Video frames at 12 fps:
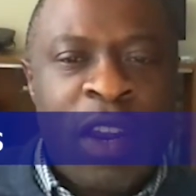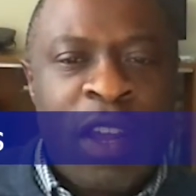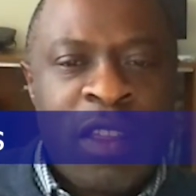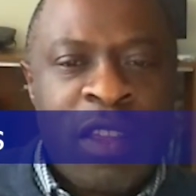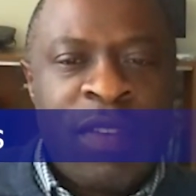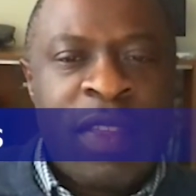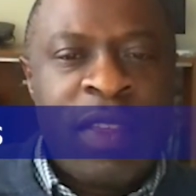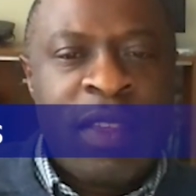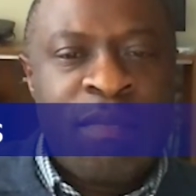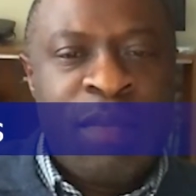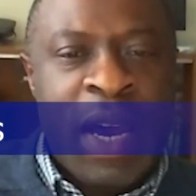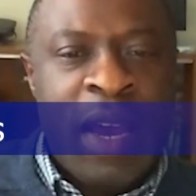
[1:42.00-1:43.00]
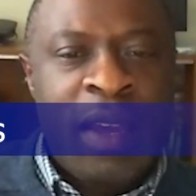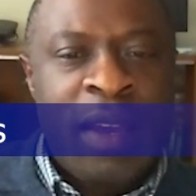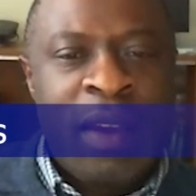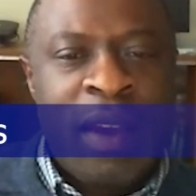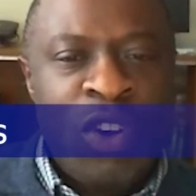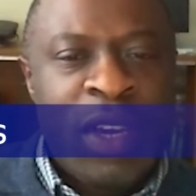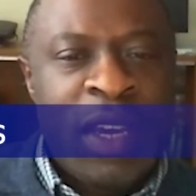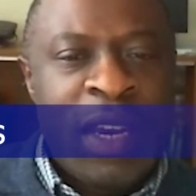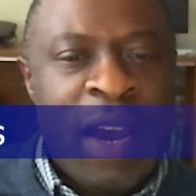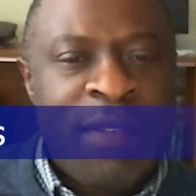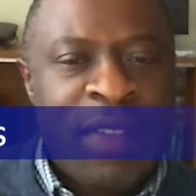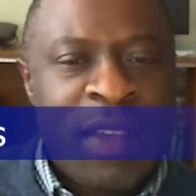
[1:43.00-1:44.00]
lot of it is by looking
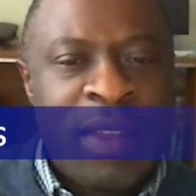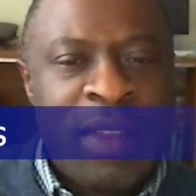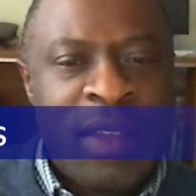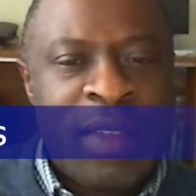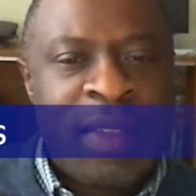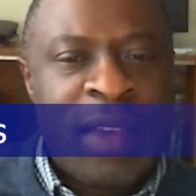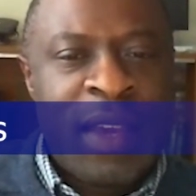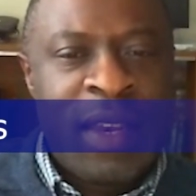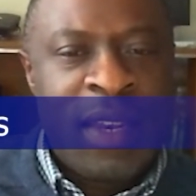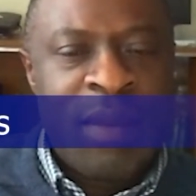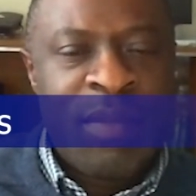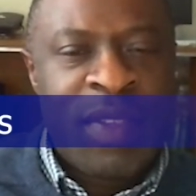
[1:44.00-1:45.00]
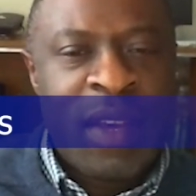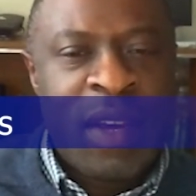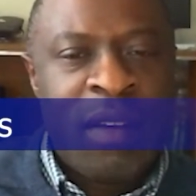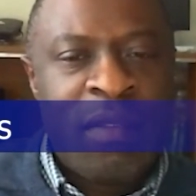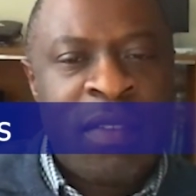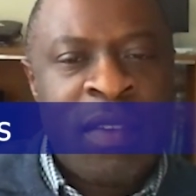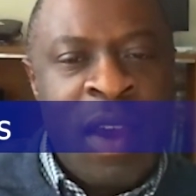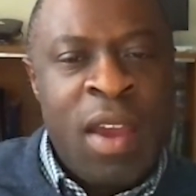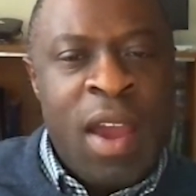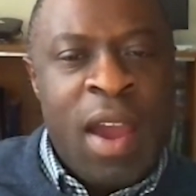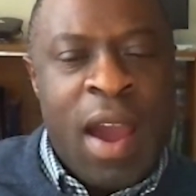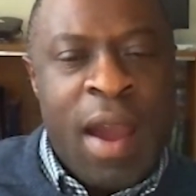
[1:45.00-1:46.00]
after the skin themselves,
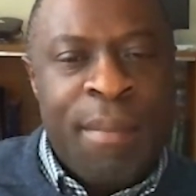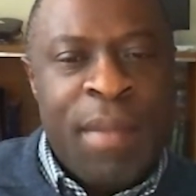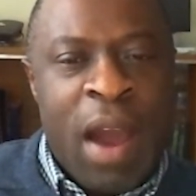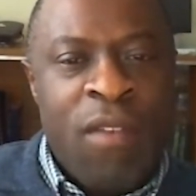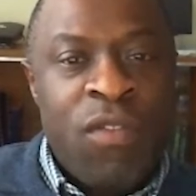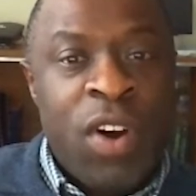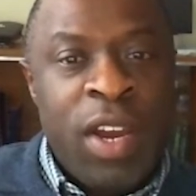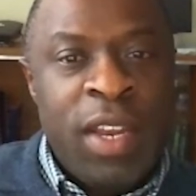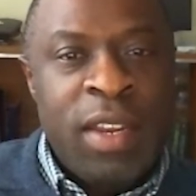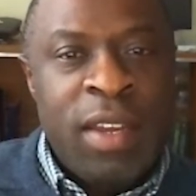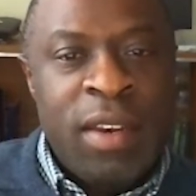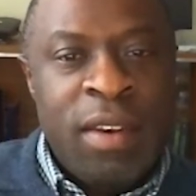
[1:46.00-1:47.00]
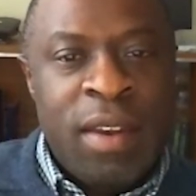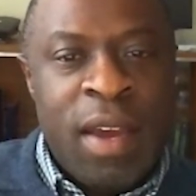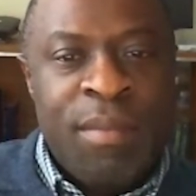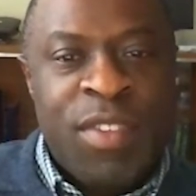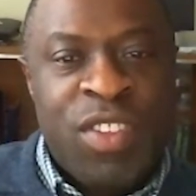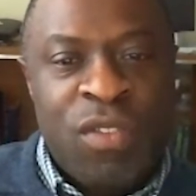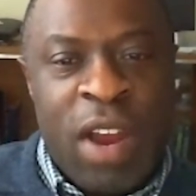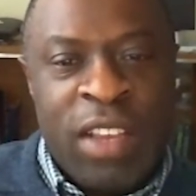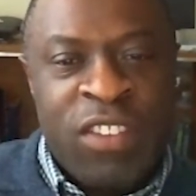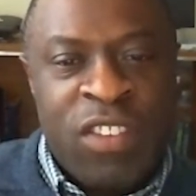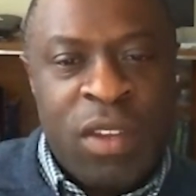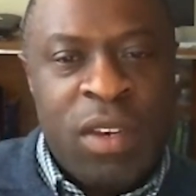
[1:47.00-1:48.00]
avoiding
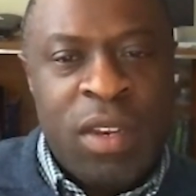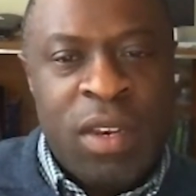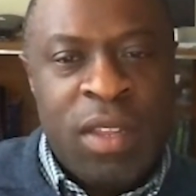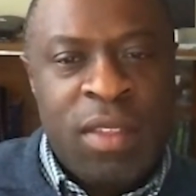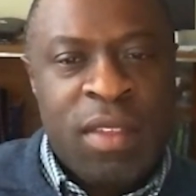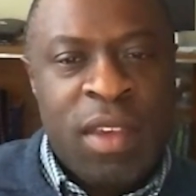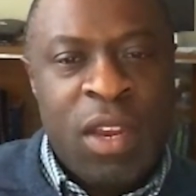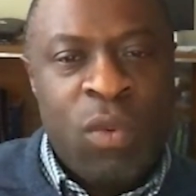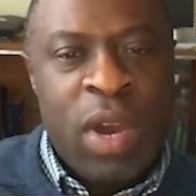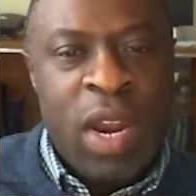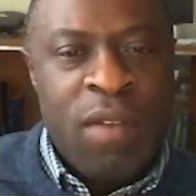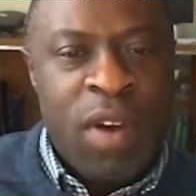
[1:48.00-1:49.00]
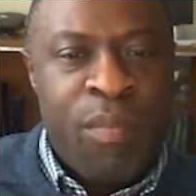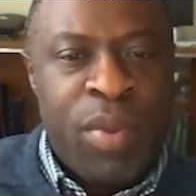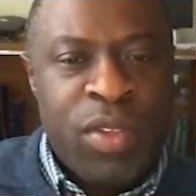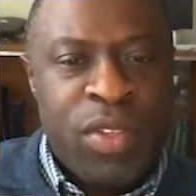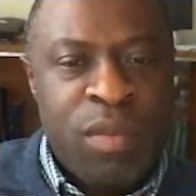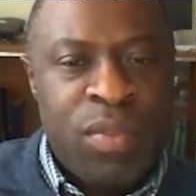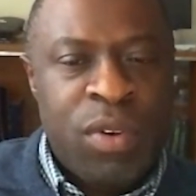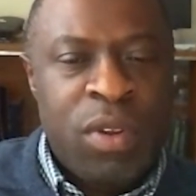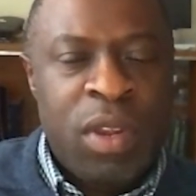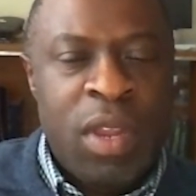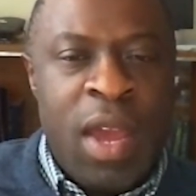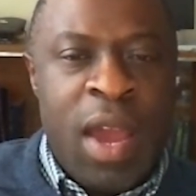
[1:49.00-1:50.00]
scratching the skin wherever
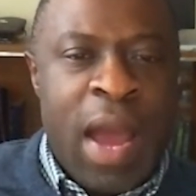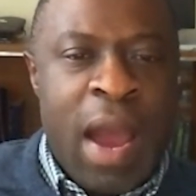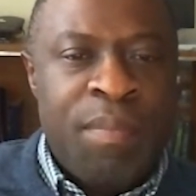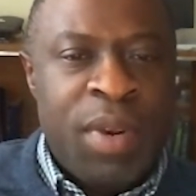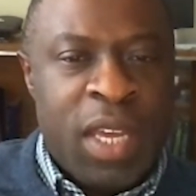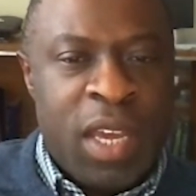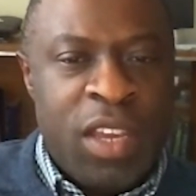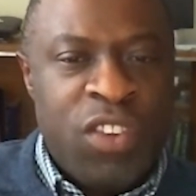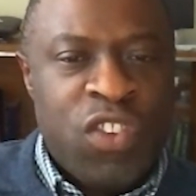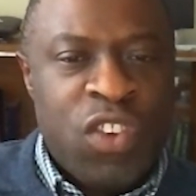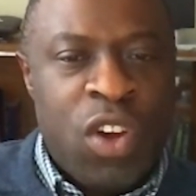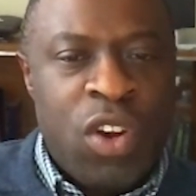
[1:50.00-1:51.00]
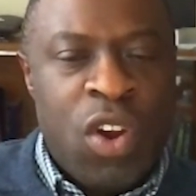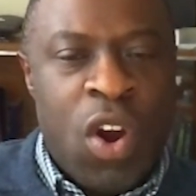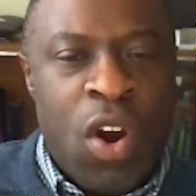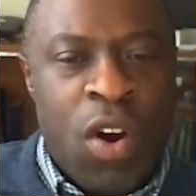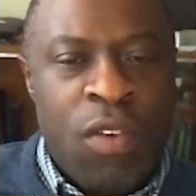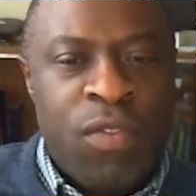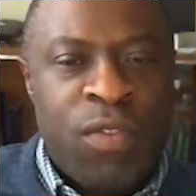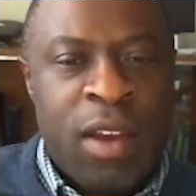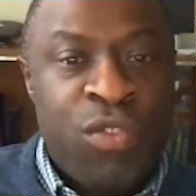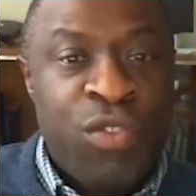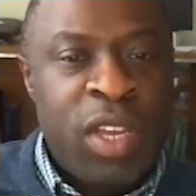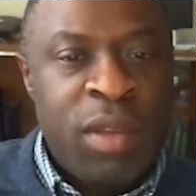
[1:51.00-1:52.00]
possible, application of
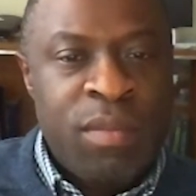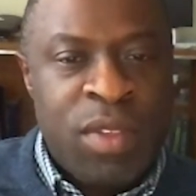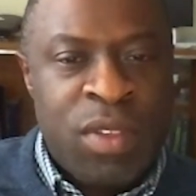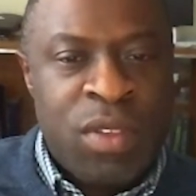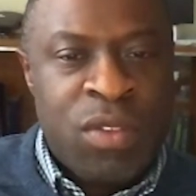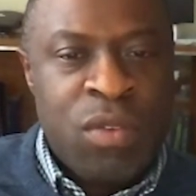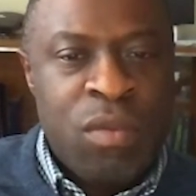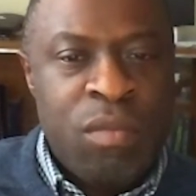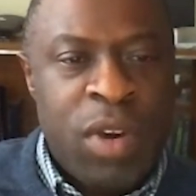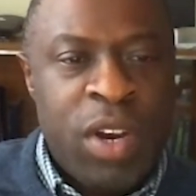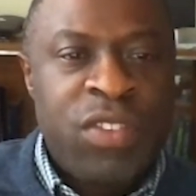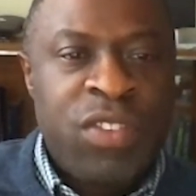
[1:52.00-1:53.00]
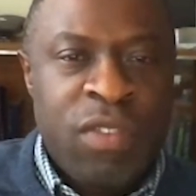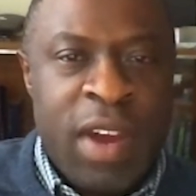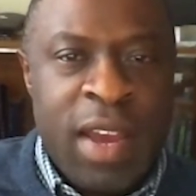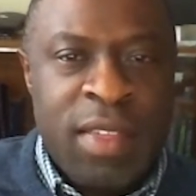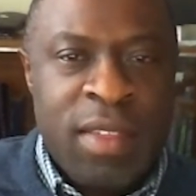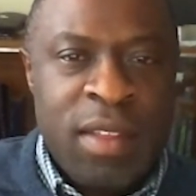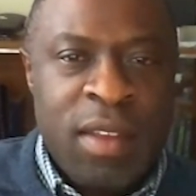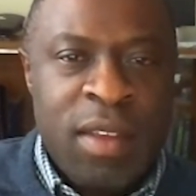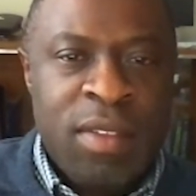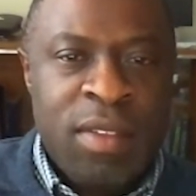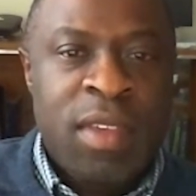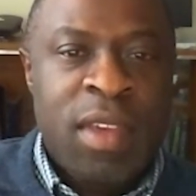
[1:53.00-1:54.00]
creams to moisturize
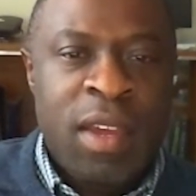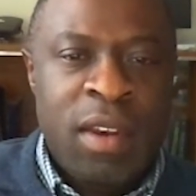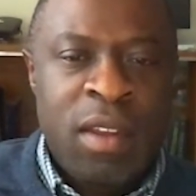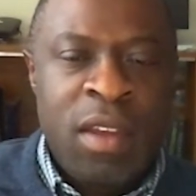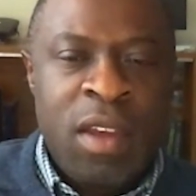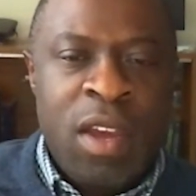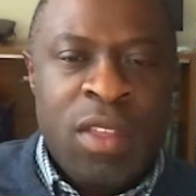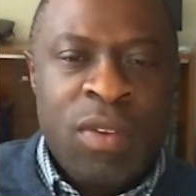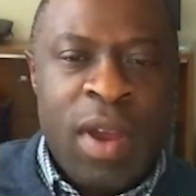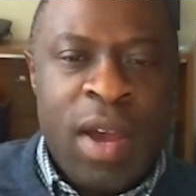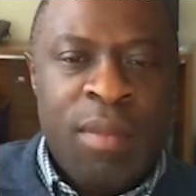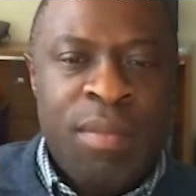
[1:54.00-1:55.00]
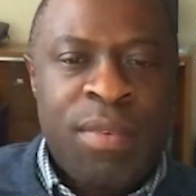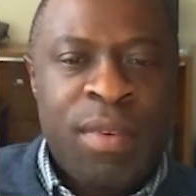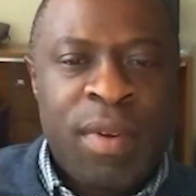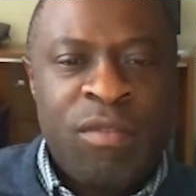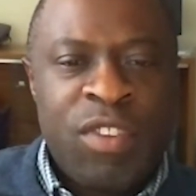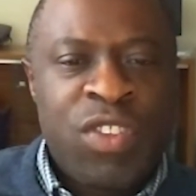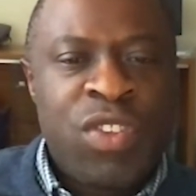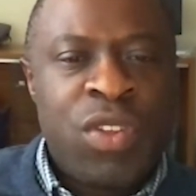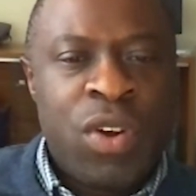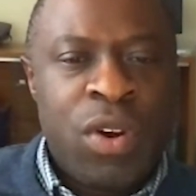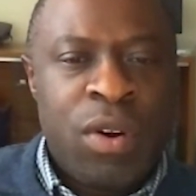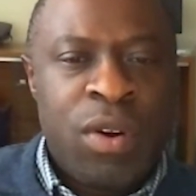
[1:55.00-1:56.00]
the skin to help
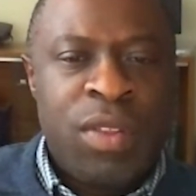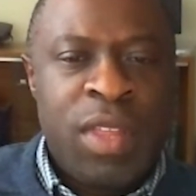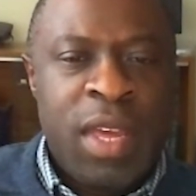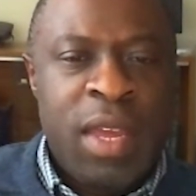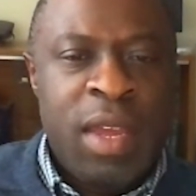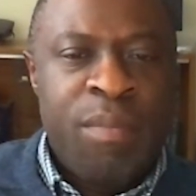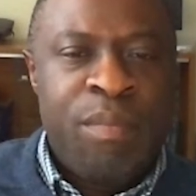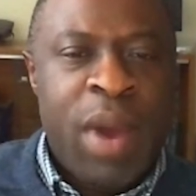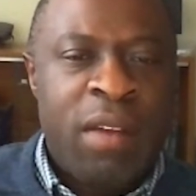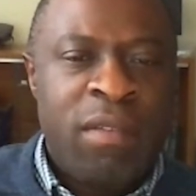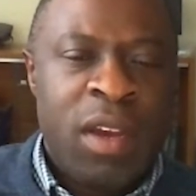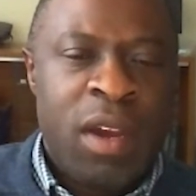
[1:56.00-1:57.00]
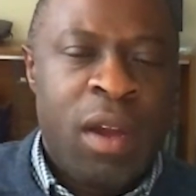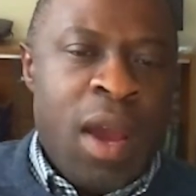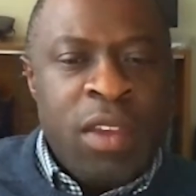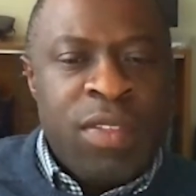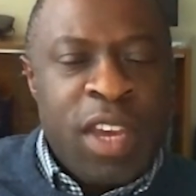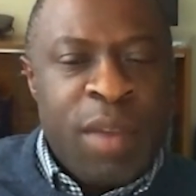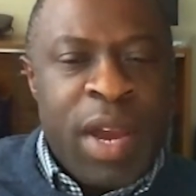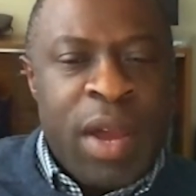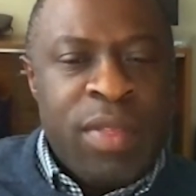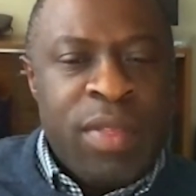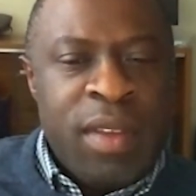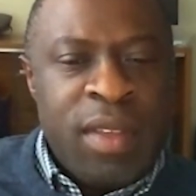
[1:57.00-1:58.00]
restore the barrier. You think
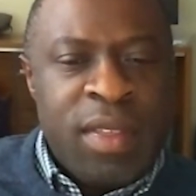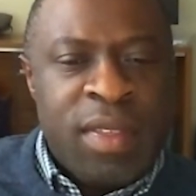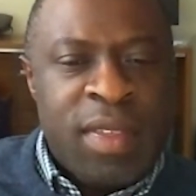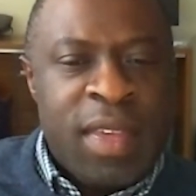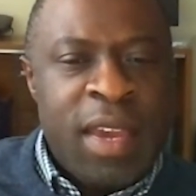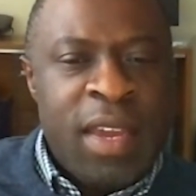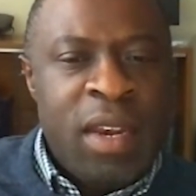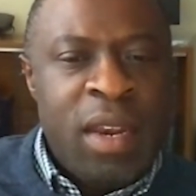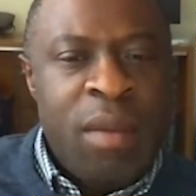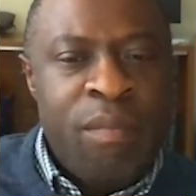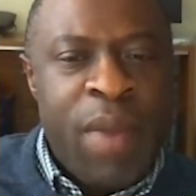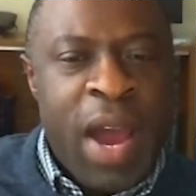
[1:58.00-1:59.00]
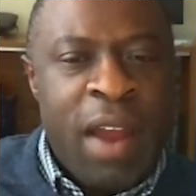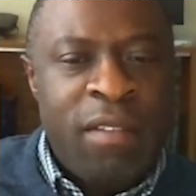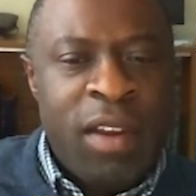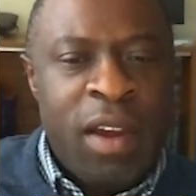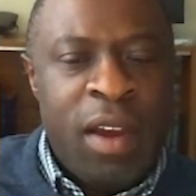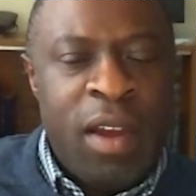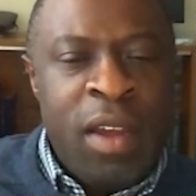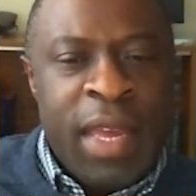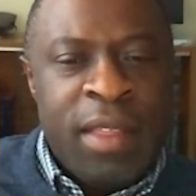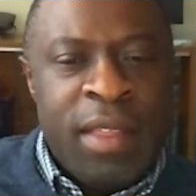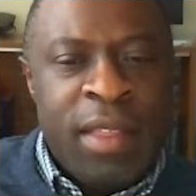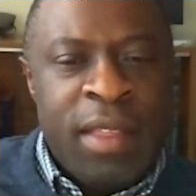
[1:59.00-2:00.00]
about the skin barrier,
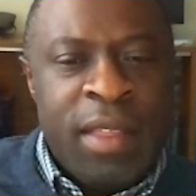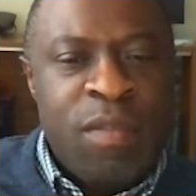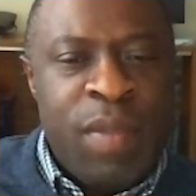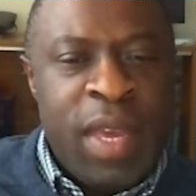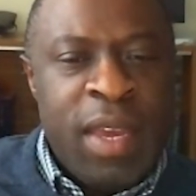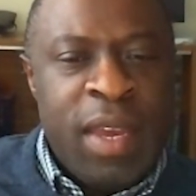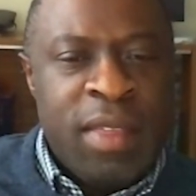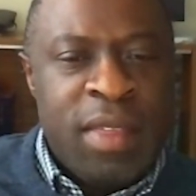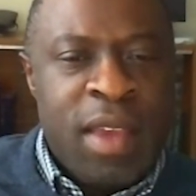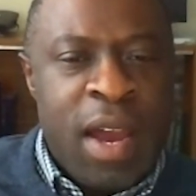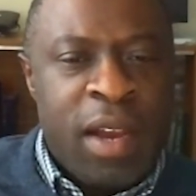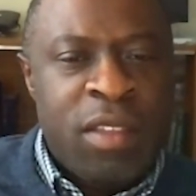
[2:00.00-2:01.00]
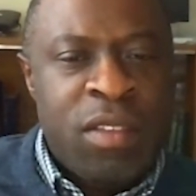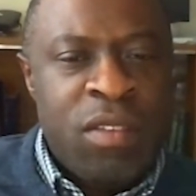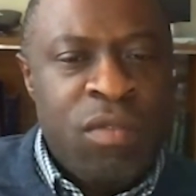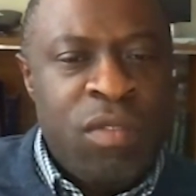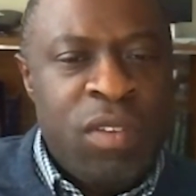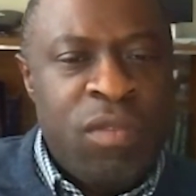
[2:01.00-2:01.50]
it needs to be intact to